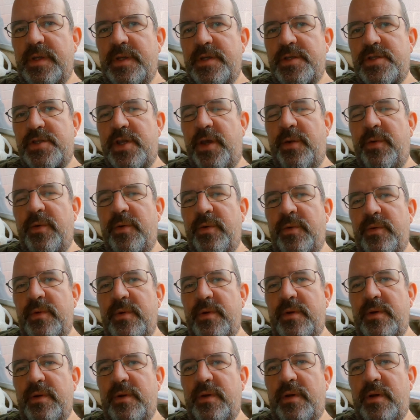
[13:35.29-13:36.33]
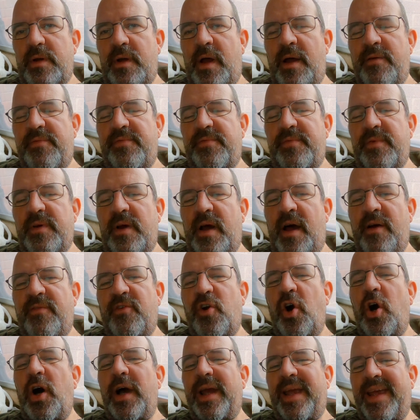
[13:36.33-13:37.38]
So I've
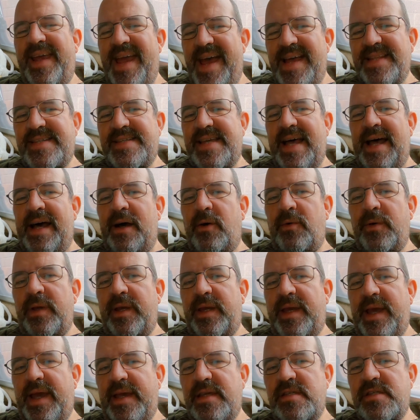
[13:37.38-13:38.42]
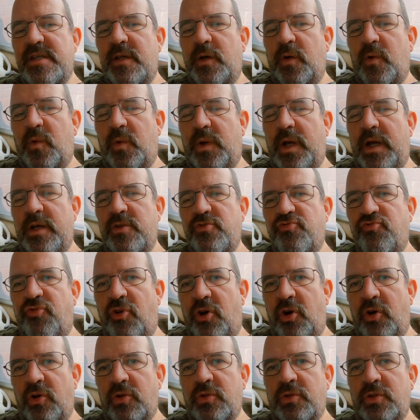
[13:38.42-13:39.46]
got a get out in case it all goes
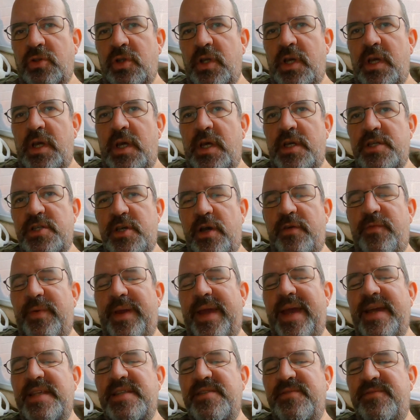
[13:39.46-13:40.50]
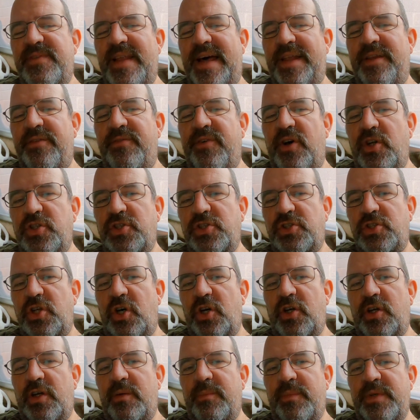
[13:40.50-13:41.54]
wrong. So if we get to
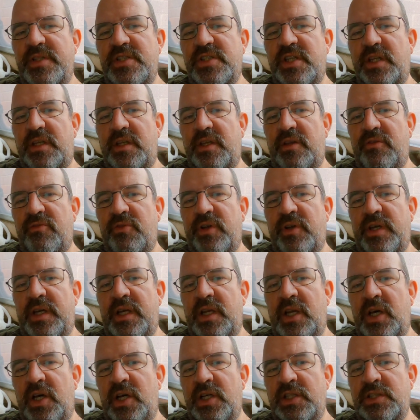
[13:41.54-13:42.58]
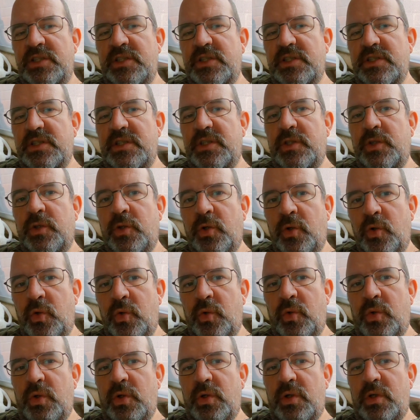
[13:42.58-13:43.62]
Vladivostok and we suddenly realise,
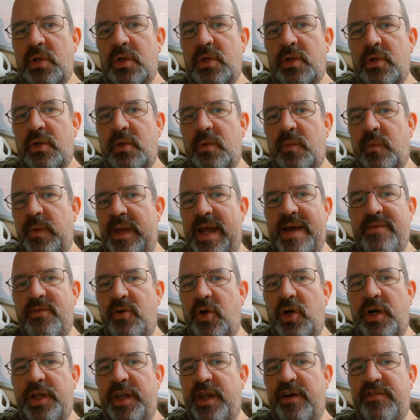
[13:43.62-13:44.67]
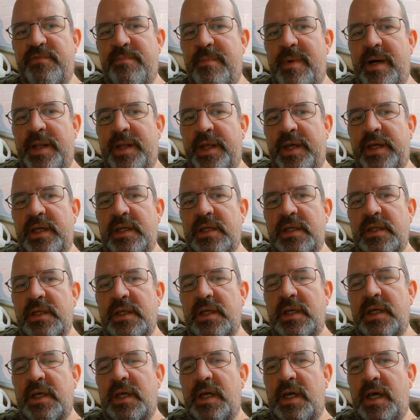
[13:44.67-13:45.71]
oh, we haven't got enough money.
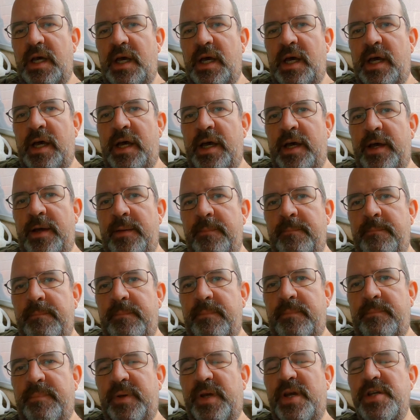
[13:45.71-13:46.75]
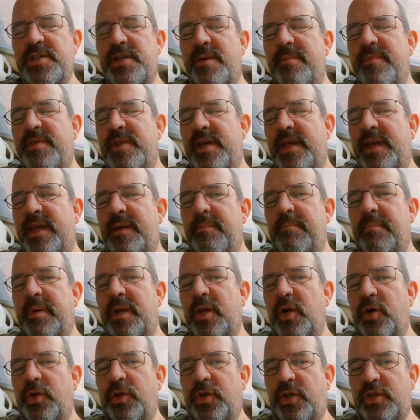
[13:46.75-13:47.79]
Because I'm thinking
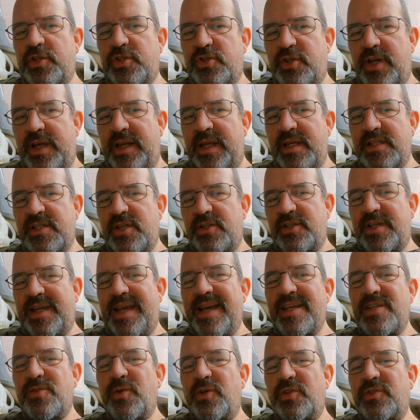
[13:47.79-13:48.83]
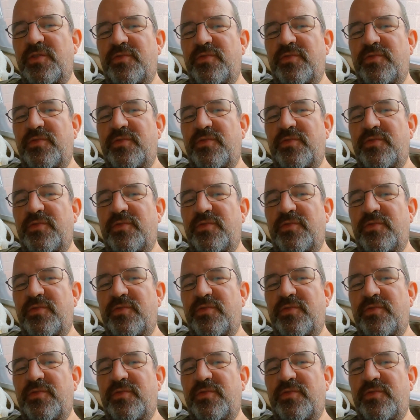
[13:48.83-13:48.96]
beyond Australia. So to get to us